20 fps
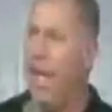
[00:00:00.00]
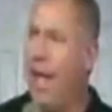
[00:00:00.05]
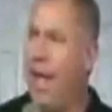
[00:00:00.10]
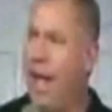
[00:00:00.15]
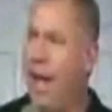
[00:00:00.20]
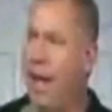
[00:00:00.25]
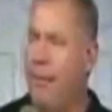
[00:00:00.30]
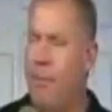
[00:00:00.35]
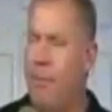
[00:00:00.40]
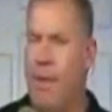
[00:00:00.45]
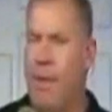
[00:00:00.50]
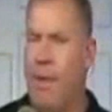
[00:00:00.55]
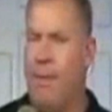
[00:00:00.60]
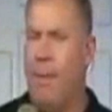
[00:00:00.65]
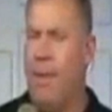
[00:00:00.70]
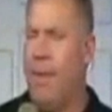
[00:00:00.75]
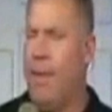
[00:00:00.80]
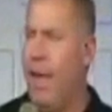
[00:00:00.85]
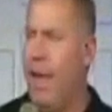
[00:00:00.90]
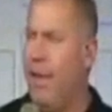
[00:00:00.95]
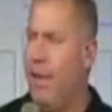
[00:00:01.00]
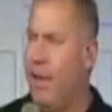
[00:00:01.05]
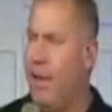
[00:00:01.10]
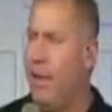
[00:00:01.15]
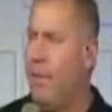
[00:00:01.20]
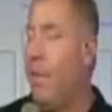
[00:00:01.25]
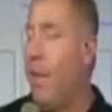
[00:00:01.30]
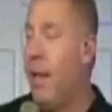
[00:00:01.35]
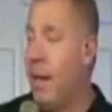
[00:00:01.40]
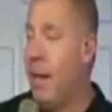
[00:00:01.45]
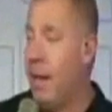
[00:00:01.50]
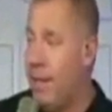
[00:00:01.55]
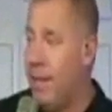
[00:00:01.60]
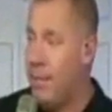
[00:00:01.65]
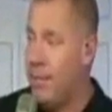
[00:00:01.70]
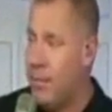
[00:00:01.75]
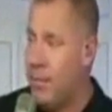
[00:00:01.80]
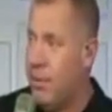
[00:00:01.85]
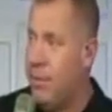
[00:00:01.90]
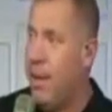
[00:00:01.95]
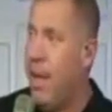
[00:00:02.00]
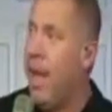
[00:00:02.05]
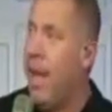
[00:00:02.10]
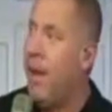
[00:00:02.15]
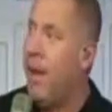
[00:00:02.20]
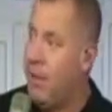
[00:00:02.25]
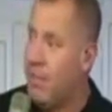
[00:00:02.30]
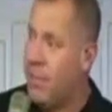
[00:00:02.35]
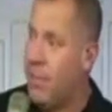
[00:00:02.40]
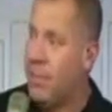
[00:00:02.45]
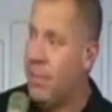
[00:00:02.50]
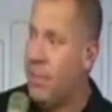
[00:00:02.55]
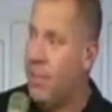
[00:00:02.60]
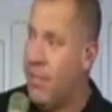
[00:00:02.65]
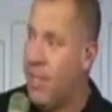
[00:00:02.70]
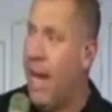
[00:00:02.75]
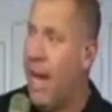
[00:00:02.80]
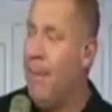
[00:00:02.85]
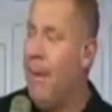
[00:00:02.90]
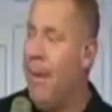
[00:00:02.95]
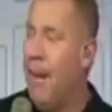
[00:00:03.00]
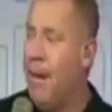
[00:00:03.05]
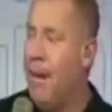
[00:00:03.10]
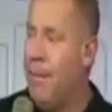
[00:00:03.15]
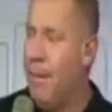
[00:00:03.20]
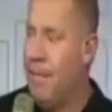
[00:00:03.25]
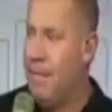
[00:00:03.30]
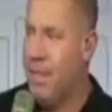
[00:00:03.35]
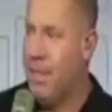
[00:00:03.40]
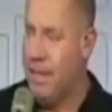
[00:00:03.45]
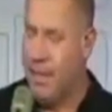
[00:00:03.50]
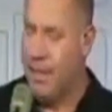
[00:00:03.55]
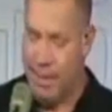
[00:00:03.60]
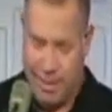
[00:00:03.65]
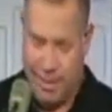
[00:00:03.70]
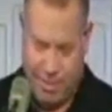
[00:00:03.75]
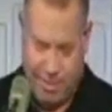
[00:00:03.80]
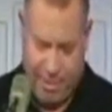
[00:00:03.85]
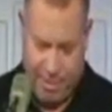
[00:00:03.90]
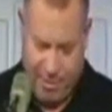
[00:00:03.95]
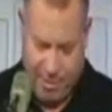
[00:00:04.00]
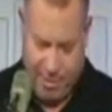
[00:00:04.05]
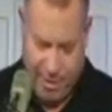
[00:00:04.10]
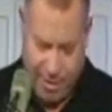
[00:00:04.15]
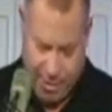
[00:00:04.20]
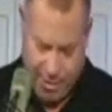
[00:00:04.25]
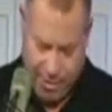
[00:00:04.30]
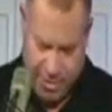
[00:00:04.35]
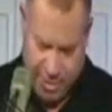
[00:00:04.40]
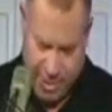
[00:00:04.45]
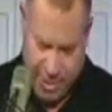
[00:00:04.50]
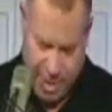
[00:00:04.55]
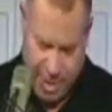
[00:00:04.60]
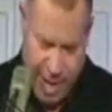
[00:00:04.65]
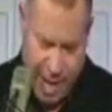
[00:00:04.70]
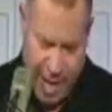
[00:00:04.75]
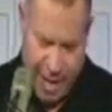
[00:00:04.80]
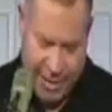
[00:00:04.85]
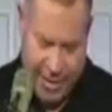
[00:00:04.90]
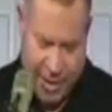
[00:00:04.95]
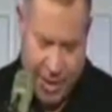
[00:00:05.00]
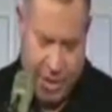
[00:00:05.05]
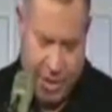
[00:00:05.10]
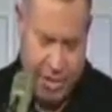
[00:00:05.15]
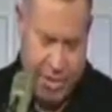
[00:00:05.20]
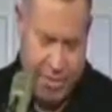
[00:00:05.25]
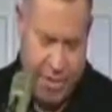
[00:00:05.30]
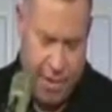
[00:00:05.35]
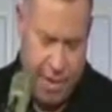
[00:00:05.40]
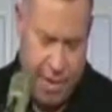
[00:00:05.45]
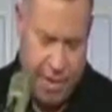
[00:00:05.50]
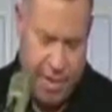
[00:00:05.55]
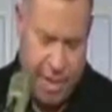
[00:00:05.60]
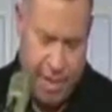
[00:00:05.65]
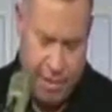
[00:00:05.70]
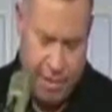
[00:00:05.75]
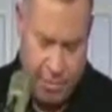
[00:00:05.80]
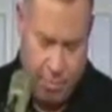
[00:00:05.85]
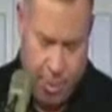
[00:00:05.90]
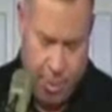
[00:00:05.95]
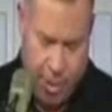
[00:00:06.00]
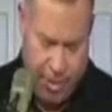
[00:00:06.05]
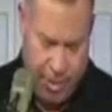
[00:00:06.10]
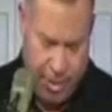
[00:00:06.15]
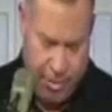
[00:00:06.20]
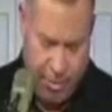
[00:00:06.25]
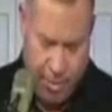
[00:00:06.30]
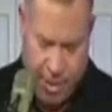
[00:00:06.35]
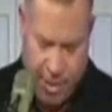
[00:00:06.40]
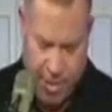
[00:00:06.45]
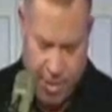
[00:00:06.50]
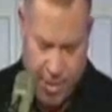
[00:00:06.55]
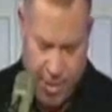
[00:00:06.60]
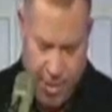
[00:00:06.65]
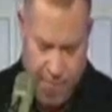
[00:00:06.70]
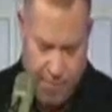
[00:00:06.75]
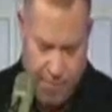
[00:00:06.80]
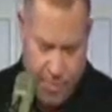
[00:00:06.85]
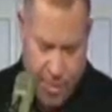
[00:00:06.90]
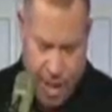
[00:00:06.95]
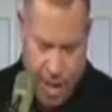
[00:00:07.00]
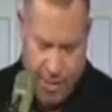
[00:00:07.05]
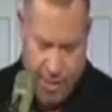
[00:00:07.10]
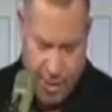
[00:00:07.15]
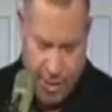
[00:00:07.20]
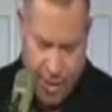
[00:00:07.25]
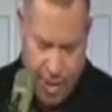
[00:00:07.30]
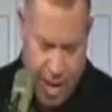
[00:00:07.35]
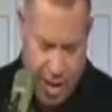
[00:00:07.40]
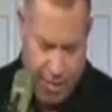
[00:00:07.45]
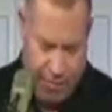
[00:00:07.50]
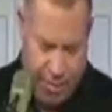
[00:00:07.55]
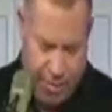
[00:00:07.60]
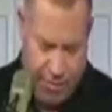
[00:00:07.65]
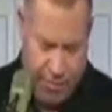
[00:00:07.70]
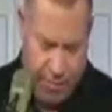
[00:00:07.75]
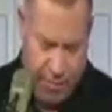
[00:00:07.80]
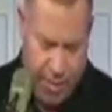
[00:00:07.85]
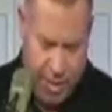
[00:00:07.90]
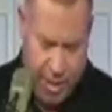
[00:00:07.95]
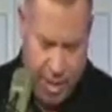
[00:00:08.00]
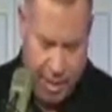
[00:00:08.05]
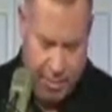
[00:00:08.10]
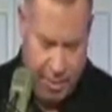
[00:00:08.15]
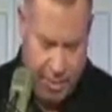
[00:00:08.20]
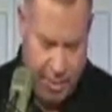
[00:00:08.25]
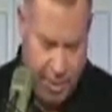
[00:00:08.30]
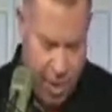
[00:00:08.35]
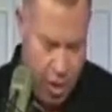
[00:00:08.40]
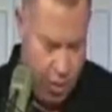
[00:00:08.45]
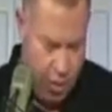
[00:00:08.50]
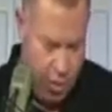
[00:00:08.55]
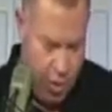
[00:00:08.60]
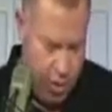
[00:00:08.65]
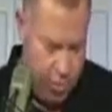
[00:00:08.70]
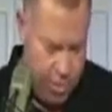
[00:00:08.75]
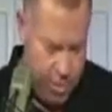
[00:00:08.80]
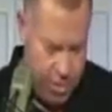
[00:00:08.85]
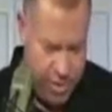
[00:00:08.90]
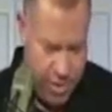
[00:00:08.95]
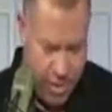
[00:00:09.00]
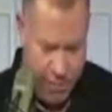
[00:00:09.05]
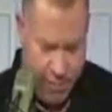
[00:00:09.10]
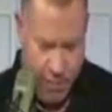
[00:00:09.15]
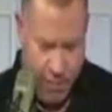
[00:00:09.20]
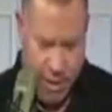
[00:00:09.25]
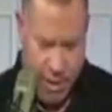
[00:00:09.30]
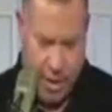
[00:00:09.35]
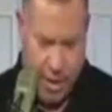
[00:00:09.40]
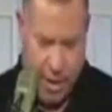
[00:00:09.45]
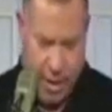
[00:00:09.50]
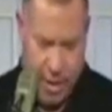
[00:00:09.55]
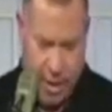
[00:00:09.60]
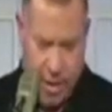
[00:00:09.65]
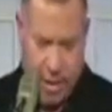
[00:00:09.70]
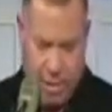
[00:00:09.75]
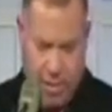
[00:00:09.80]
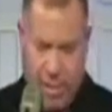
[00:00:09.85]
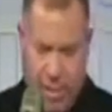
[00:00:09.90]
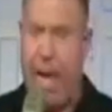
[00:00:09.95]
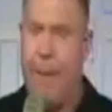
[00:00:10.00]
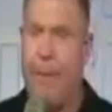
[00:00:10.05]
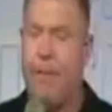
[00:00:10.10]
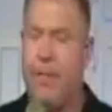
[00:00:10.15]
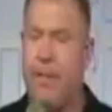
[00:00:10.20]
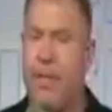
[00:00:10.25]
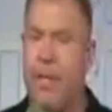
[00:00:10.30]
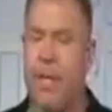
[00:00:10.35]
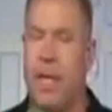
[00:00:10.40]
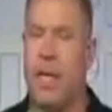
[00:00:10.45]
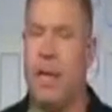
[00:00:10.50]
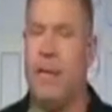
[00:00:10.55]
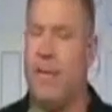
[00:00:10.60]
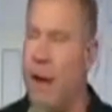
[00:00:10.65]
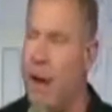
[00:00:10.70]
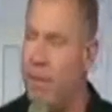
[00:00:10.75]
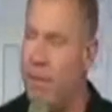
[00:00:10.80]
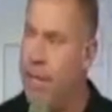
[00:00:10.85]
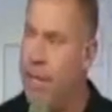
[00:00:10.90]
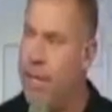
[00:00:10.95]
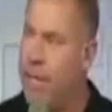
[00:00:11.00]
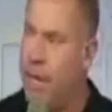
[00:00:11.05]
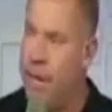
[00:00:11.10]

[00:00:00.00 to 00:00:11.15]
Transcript: And you can pull out a cup of soup, and there's also a diamond 9 months later. Something very close to that. Actually, no, it's an interesting process because they're conflict-free diamonds, no human suffering, no damage to the environment.